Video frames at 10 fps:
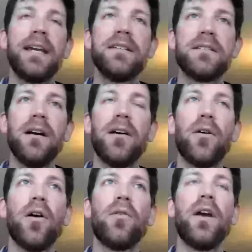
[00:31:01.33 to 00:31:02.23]
is
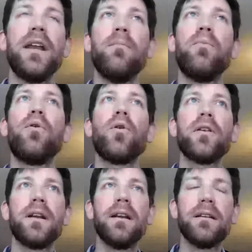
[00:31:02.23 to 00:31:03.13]
an
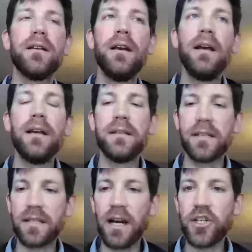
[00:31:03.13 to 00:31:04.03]
important
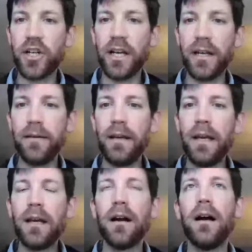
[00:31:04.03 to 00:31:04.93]
discussion,
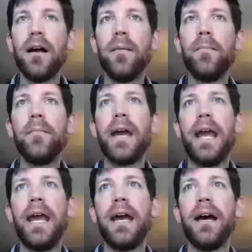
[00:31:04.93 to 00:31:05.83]

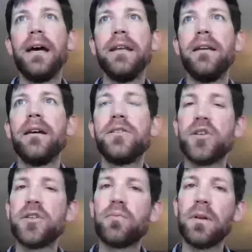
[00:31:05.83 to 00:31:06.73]
and
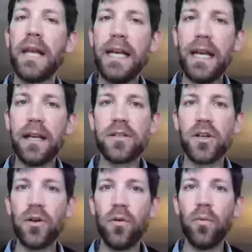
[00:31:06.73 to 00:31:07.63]
just relating
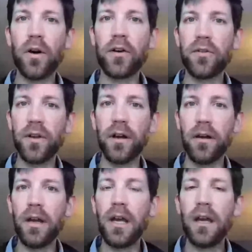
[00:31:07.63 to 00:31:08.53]
to what are the